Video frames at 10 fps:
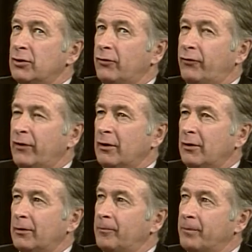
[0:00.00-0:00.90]
you
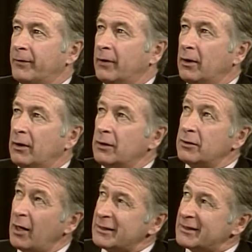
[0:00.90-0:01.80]
feel
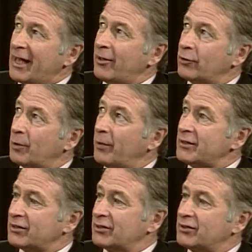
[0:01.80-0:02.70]
not sad or
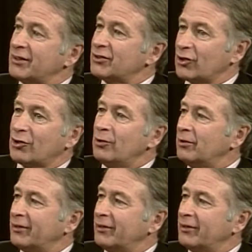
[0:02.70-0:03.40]
depressed because things are cool?